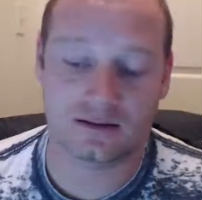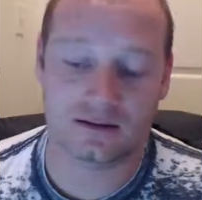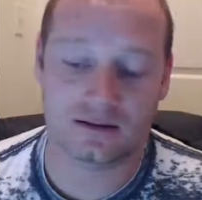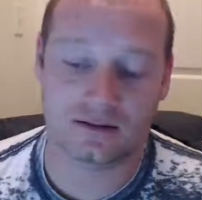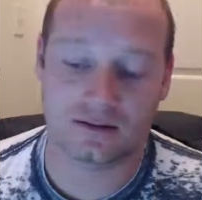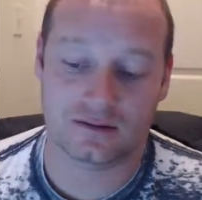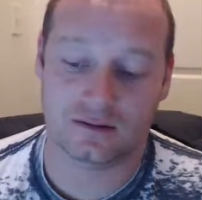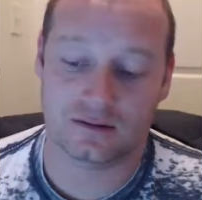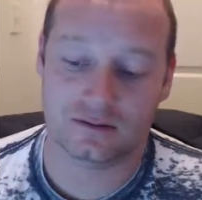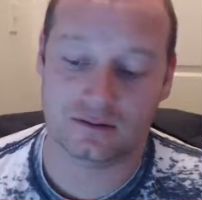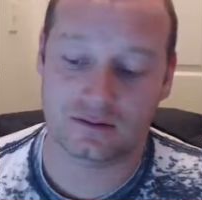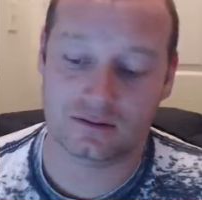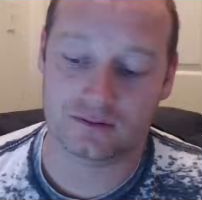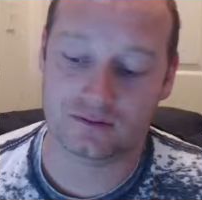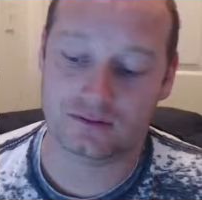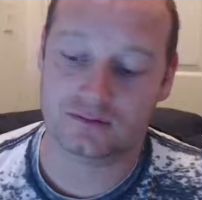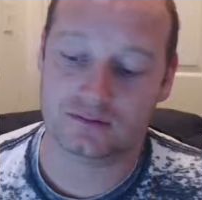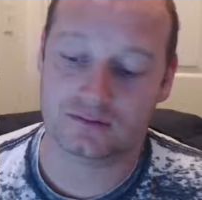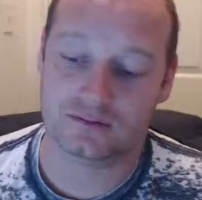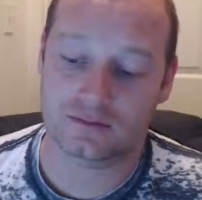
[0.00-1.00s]

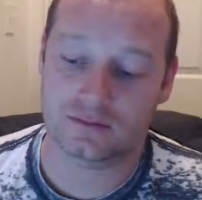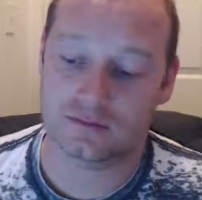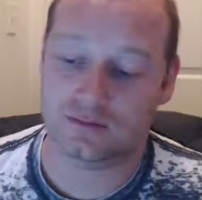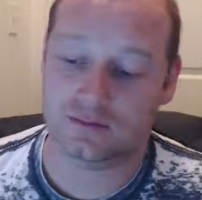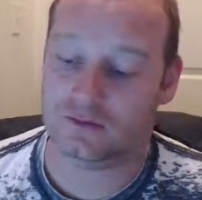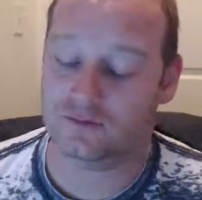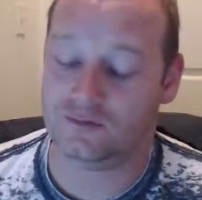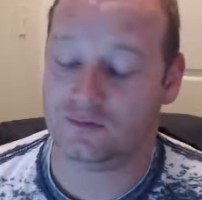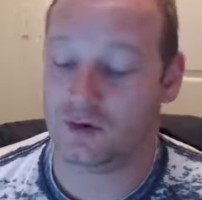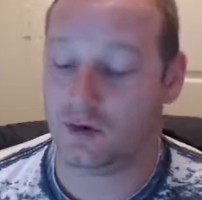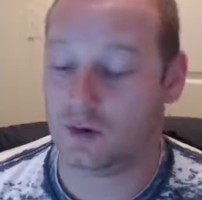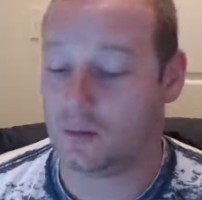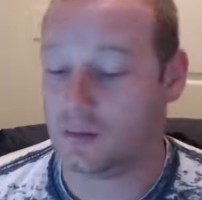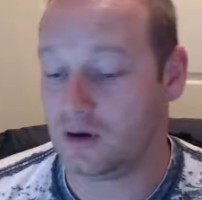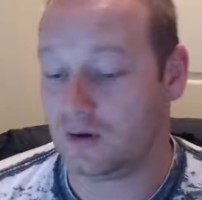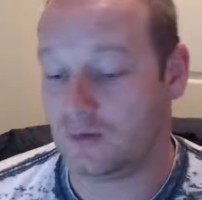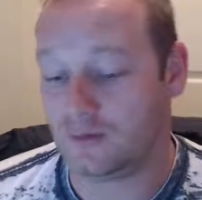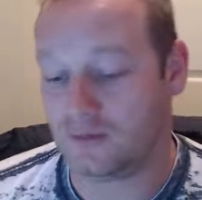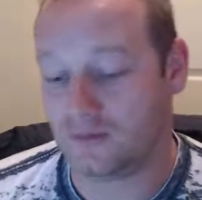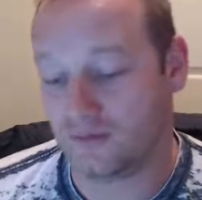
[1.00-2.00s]
You've told
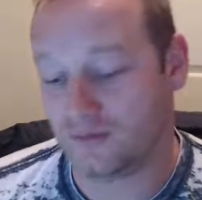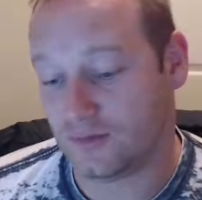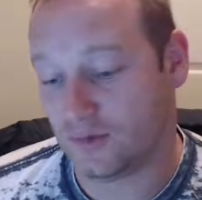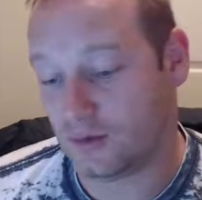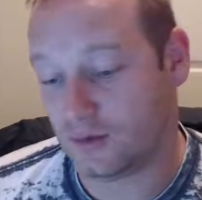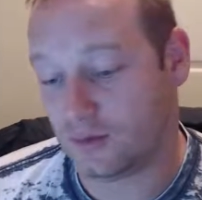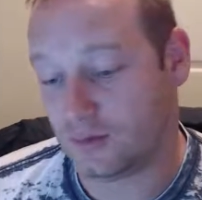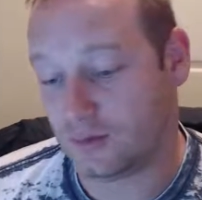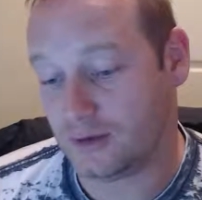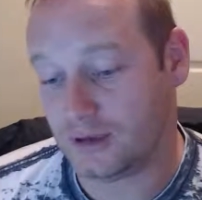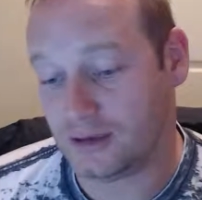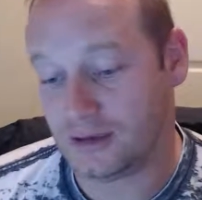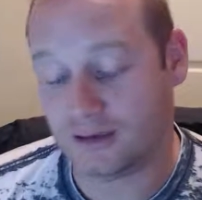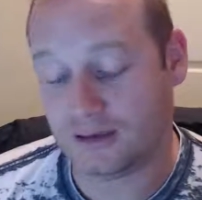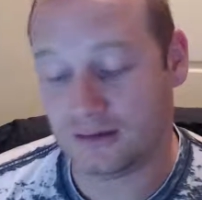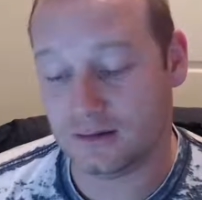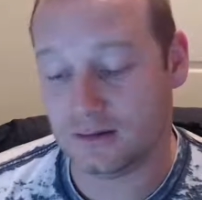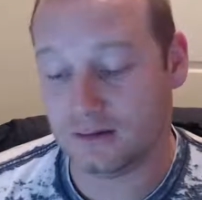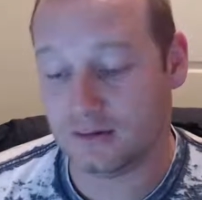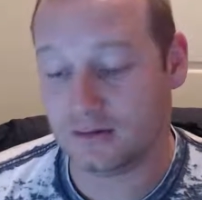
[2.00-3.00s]
me over the phone,
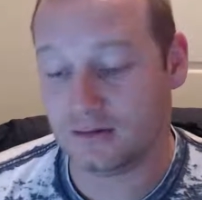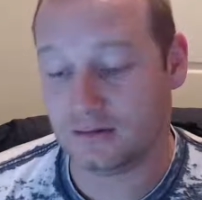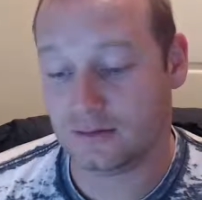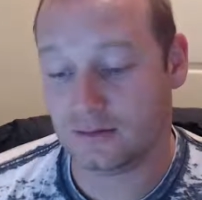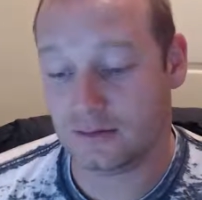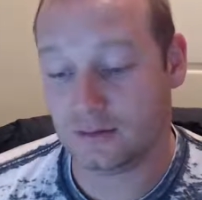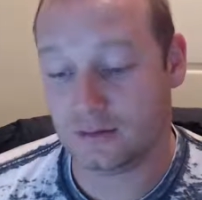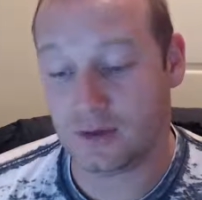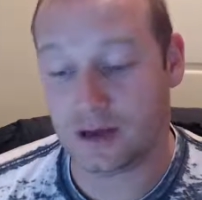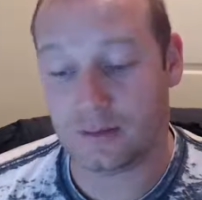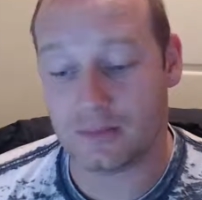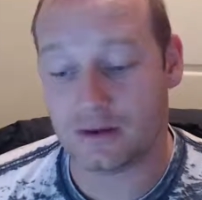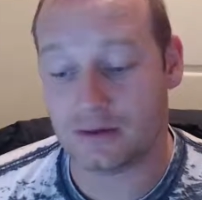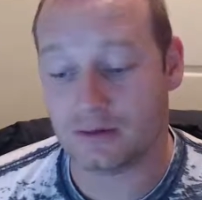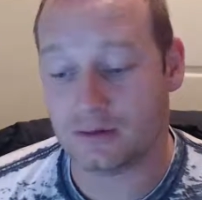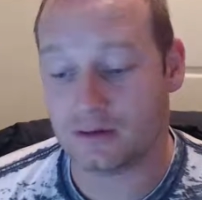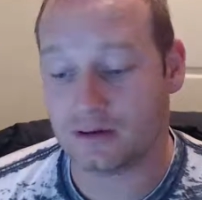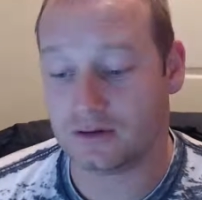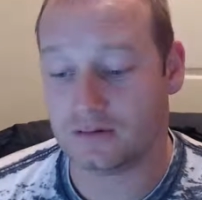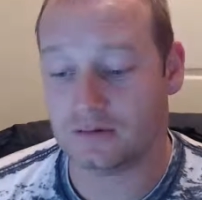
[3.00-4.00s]
man. You might be
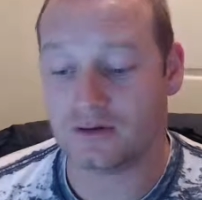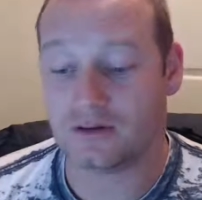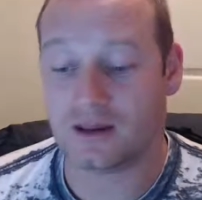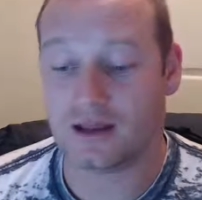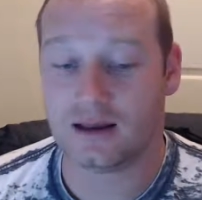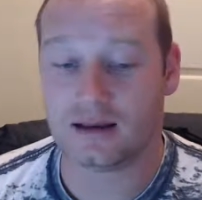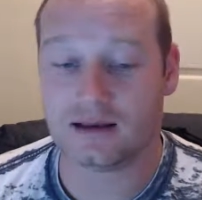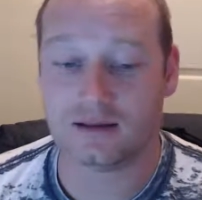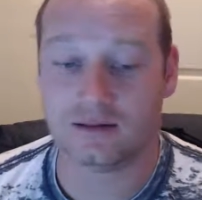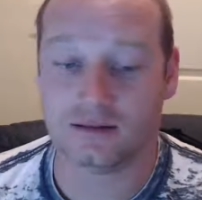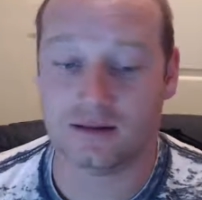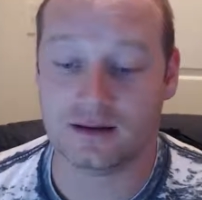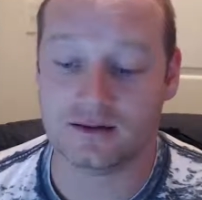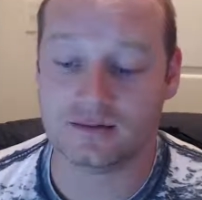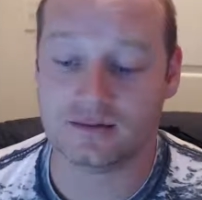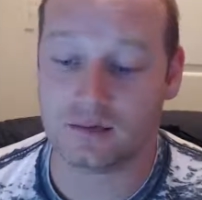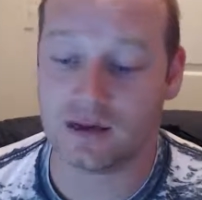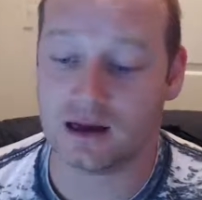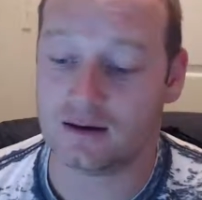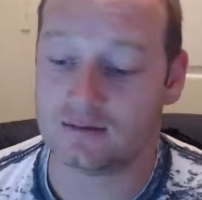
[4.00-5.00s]
looking for like
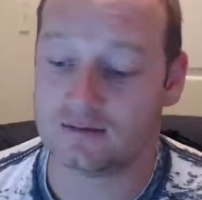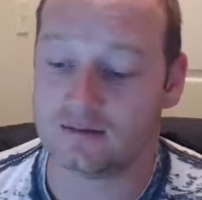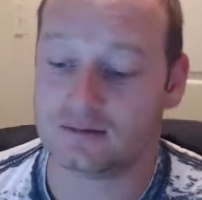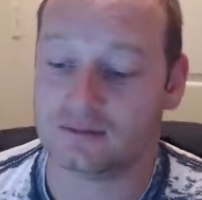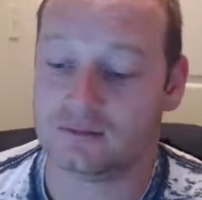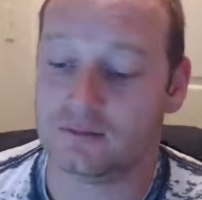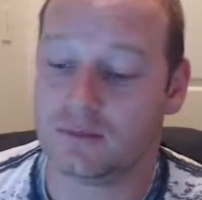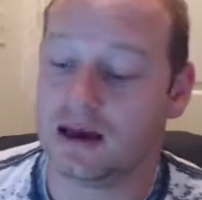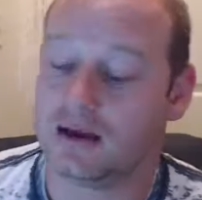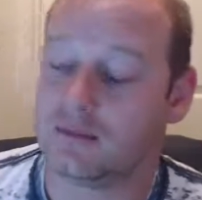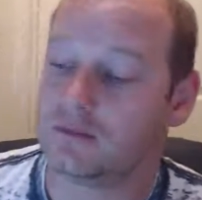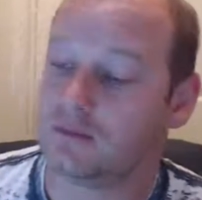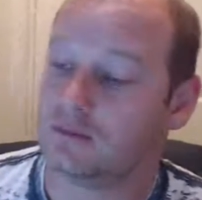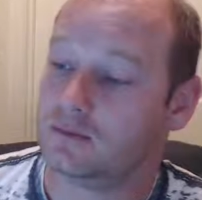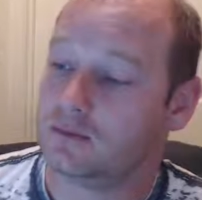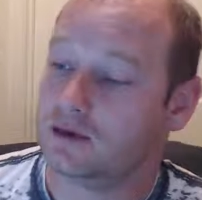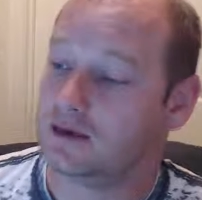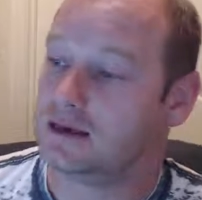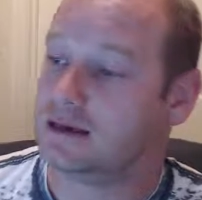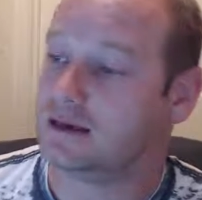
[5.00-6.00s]
Les Miles might
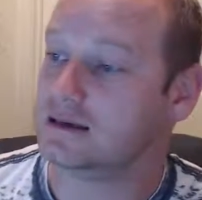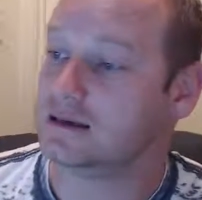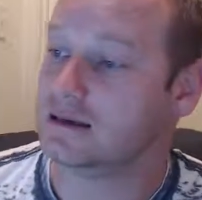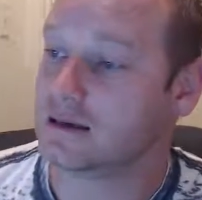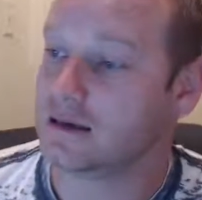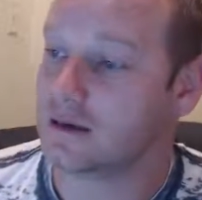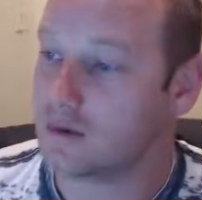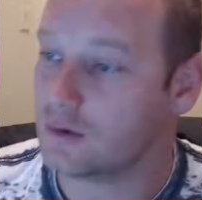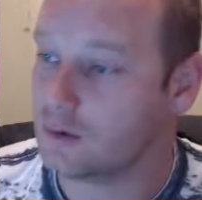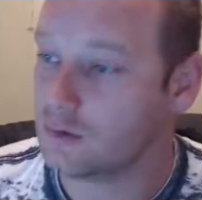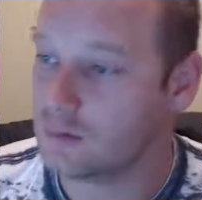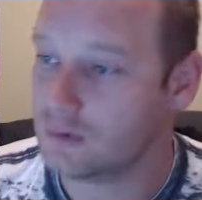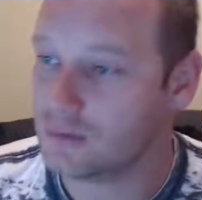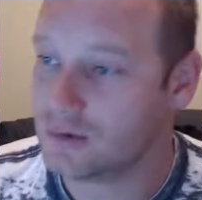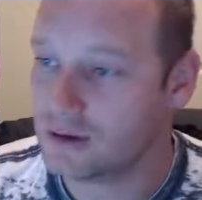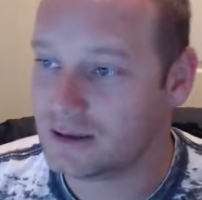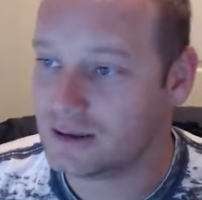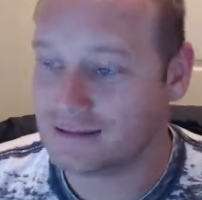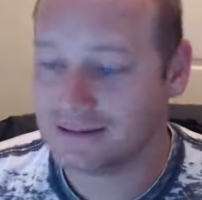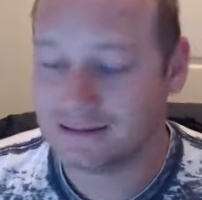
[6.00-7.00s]
be needing to go,
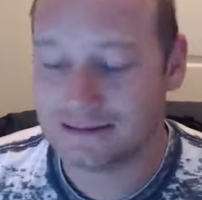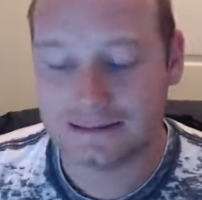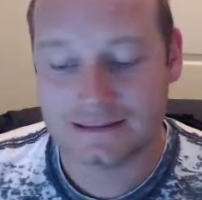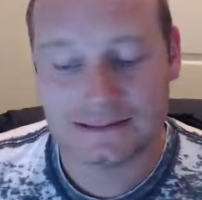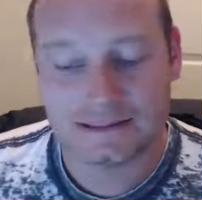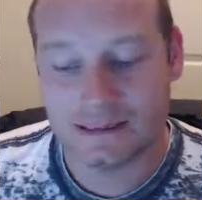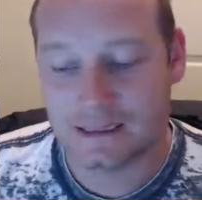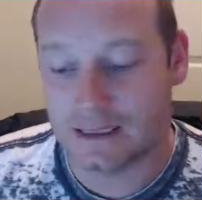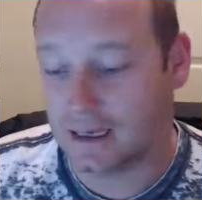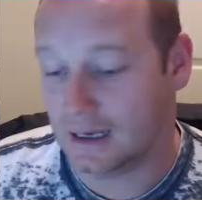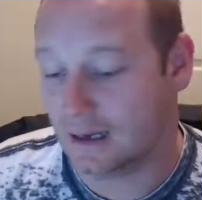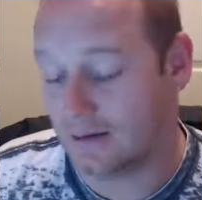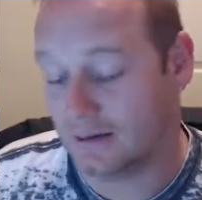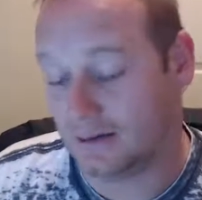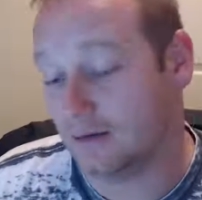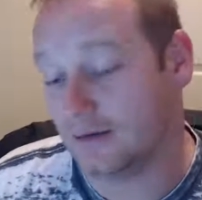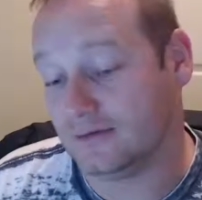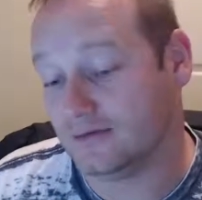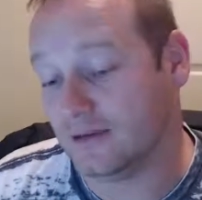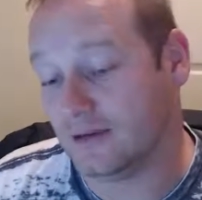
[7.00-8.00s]
but
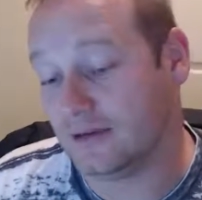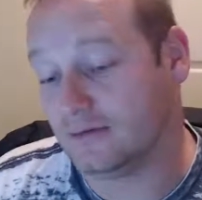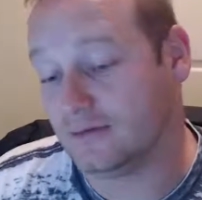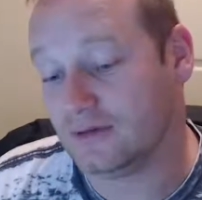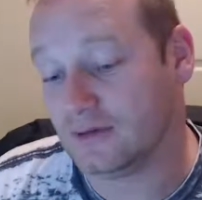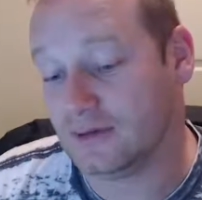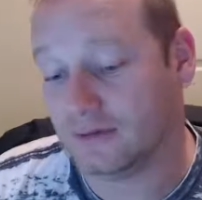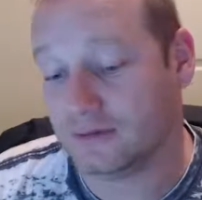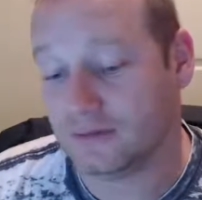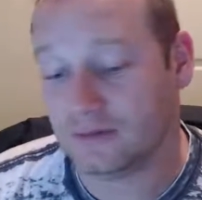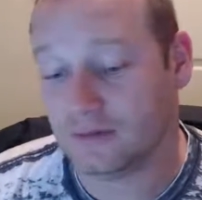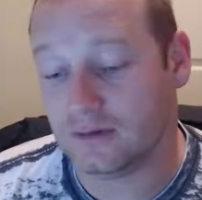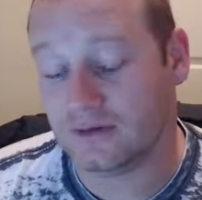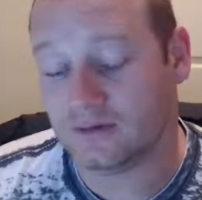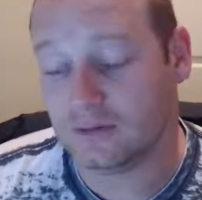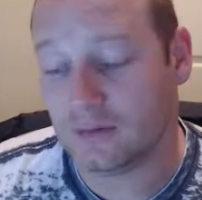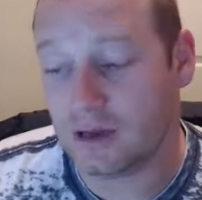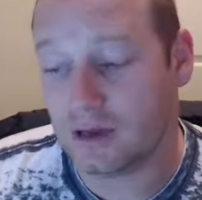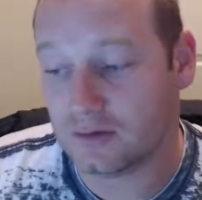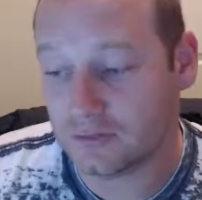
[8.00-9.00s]
honestly I don't see
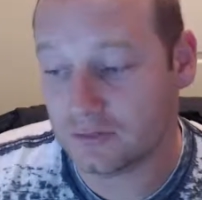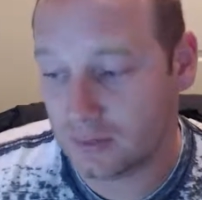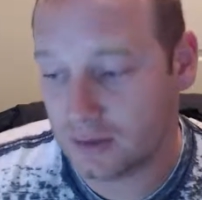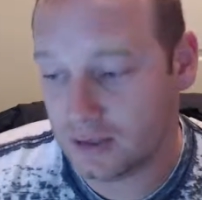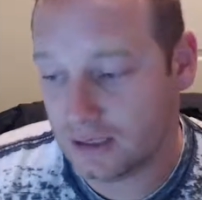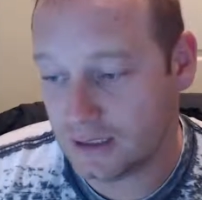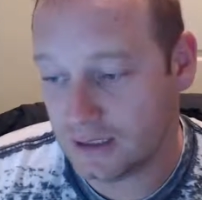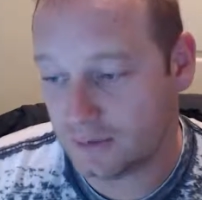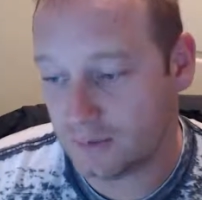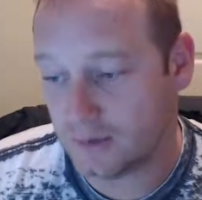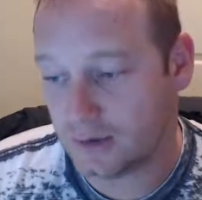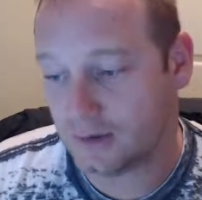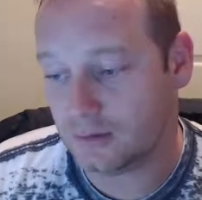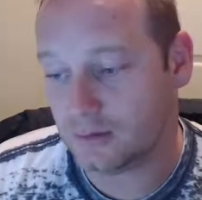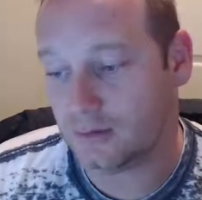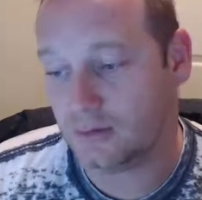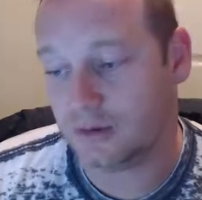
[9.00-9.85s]
Les Miles going anywhere.